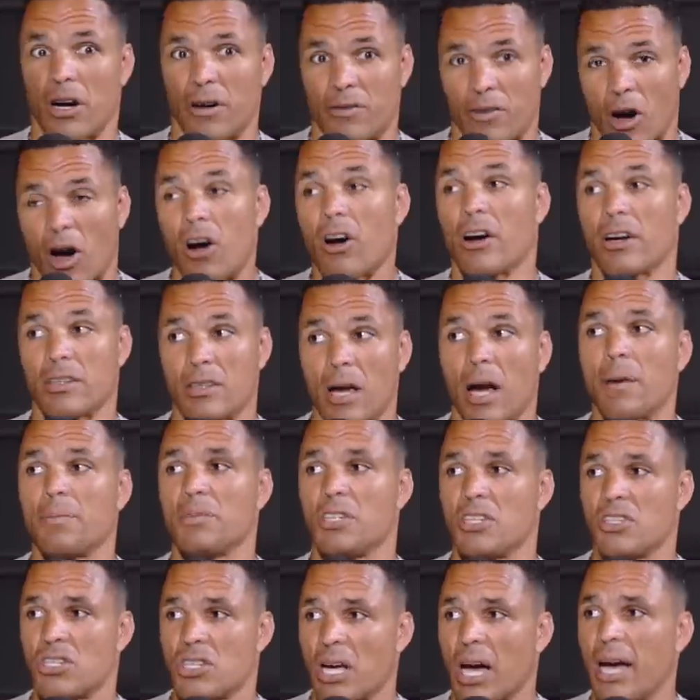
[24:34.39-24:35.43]
of our
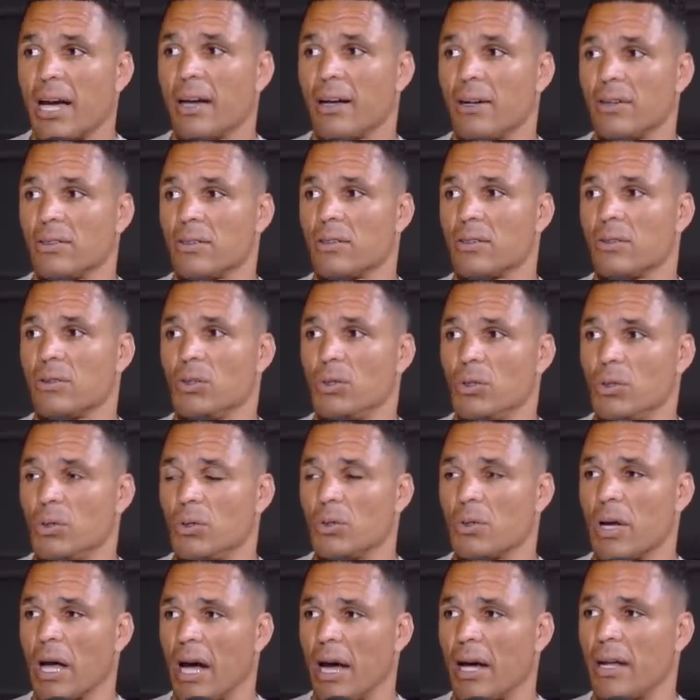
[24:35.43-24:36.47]
adopted child
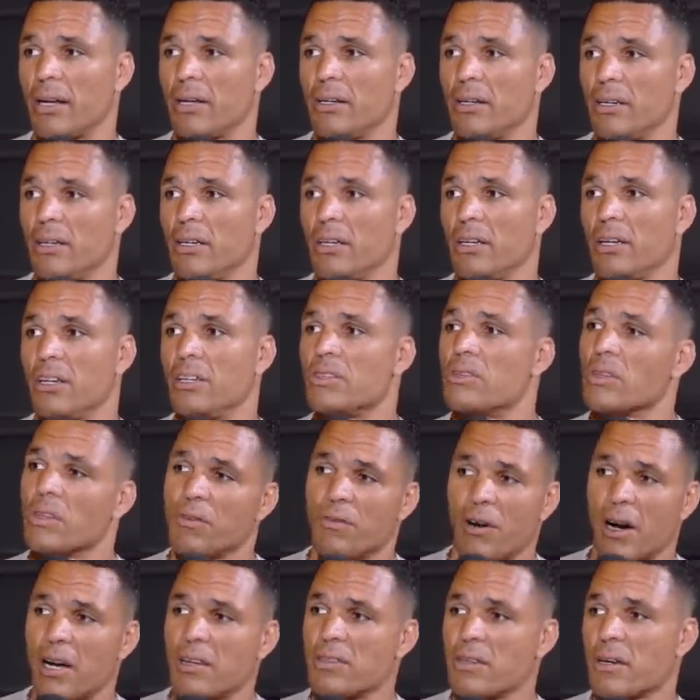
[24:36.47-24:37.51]
who got into
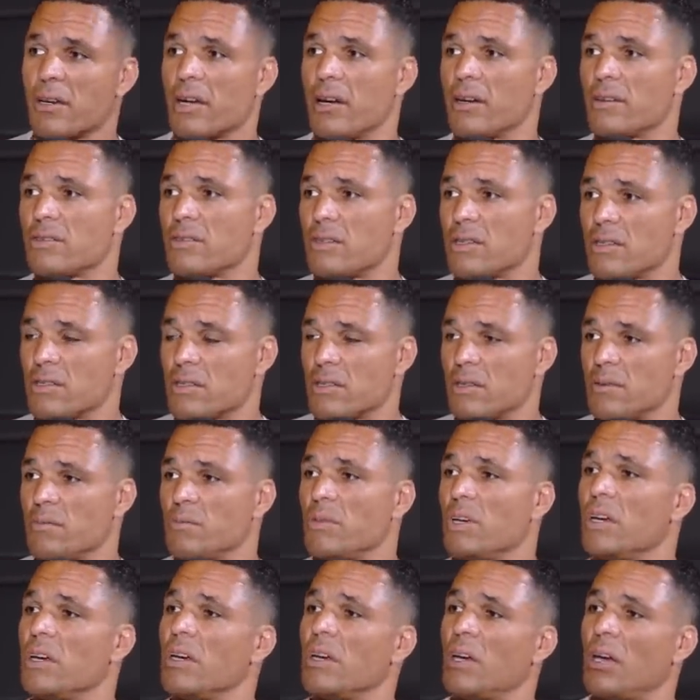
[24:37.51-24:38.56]
the foster care
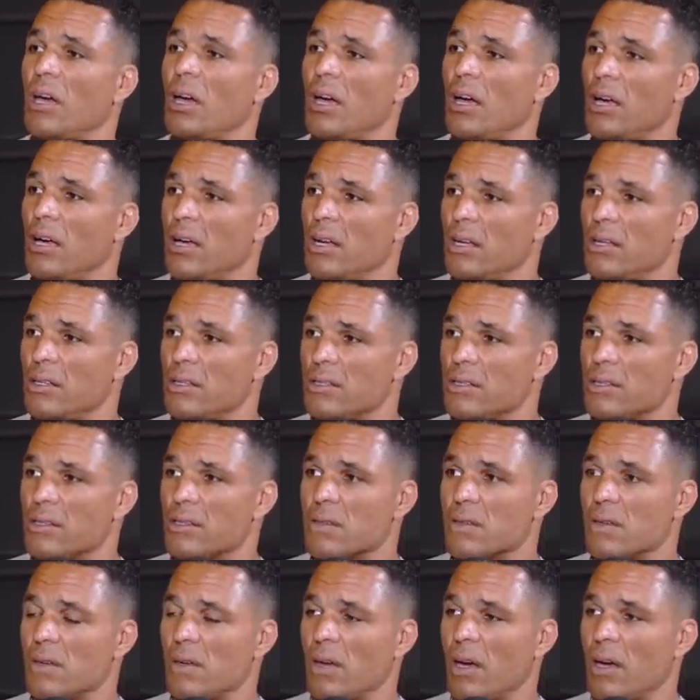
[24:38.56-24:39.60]
system and
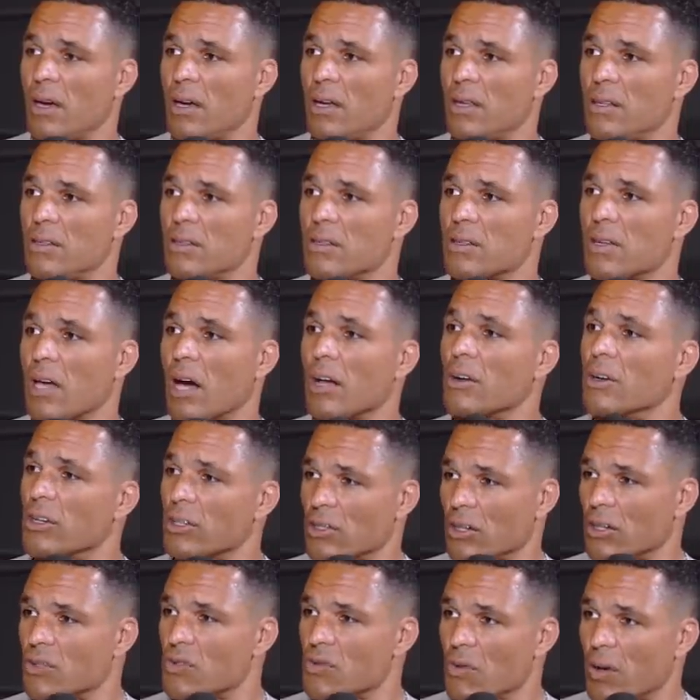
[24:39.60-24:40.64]
and got
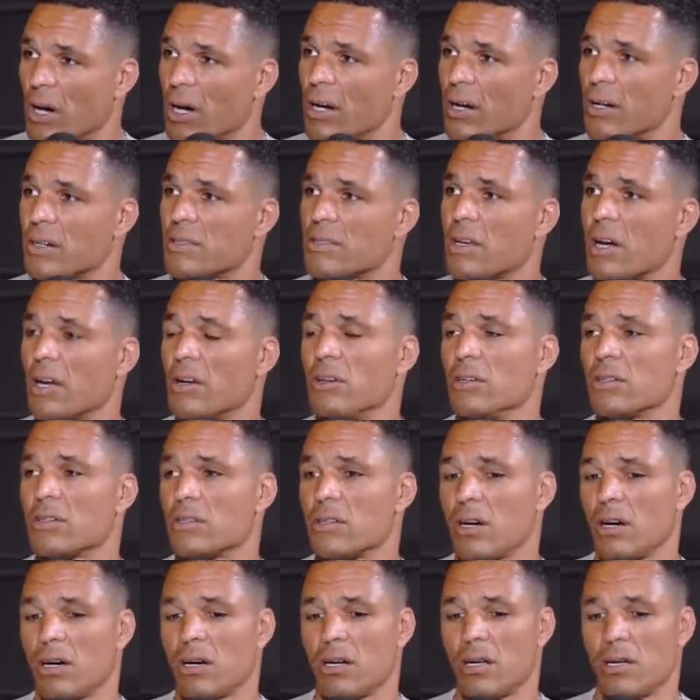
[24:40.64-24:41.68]
hooked on drugs, got
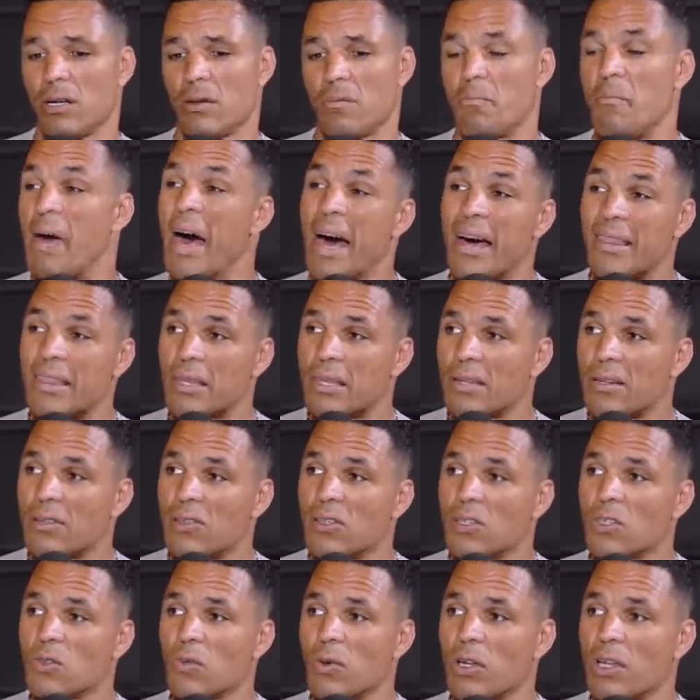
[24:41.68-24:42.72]
hooked on meth.
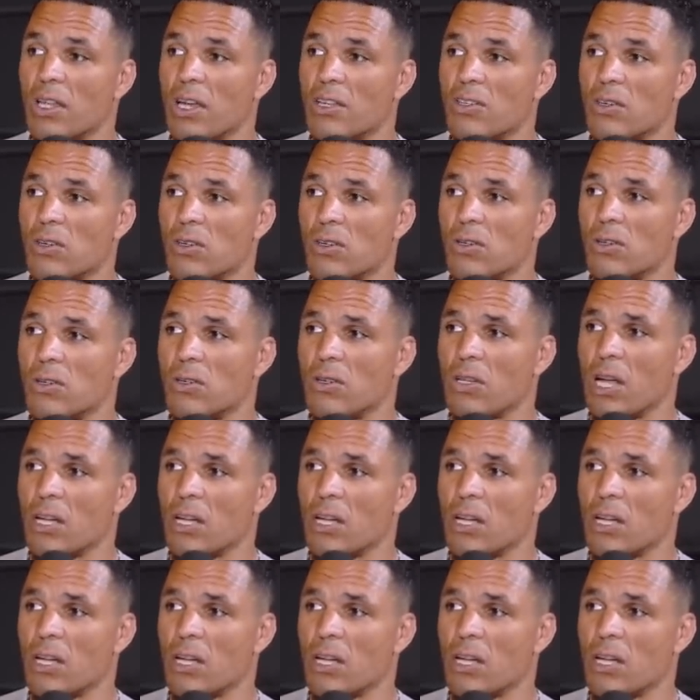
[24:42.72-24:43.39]
That's what that's her